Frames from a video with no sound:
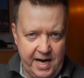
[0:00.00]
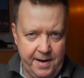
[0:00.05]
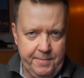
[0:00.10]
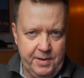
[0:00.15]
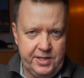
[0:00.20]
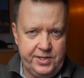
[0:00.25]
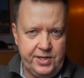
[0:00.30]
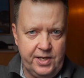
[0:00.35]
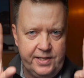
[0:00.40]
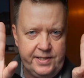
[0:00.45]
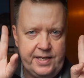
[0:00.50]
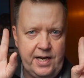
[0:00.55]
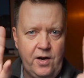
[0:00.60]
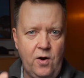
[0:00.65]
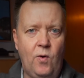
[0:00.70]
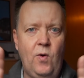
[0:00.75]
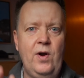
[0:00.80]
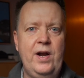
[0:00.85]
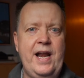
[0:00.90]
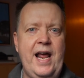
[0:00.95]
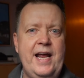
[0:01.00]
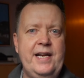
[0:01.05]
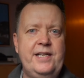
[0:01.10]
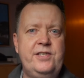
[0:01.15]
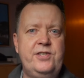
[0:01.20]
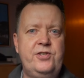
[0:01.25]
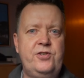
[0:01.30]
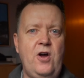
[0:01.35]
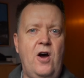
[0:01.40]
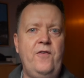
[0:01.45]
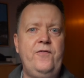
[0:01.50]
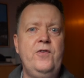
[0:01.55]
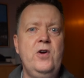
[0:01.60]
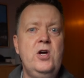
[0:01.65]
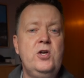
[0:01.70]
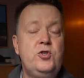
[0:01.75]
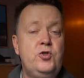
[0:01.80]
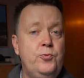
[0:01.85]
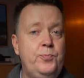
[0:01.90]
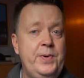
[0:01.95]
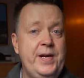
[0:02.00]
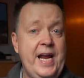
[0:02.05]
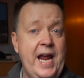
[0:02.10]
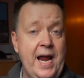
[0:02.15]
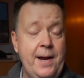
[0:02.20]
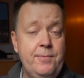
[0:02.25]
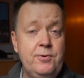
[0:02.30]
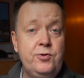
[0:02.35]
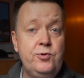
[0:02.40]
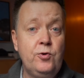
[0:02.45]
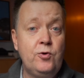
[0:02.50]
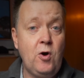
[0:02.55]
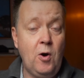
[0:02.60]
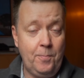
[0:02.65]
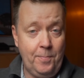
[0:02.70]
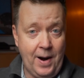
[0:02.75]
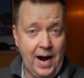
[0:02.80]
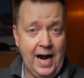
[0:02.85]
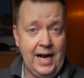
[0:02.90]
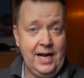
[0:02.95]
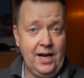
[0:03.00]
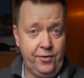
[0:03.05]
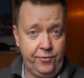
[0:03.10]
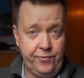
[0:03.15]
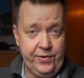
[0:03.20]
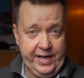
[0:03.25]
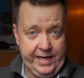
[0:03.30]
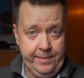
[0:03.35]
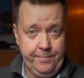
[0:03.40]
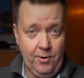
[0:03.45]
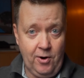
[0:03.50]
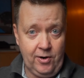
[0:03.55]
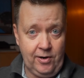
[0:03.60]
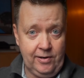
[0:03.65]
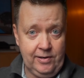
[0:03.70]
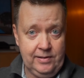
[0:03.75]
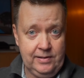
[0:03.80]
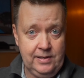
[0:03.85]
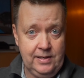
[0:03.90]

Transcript: images and all that stuff to be able to compile a three D model.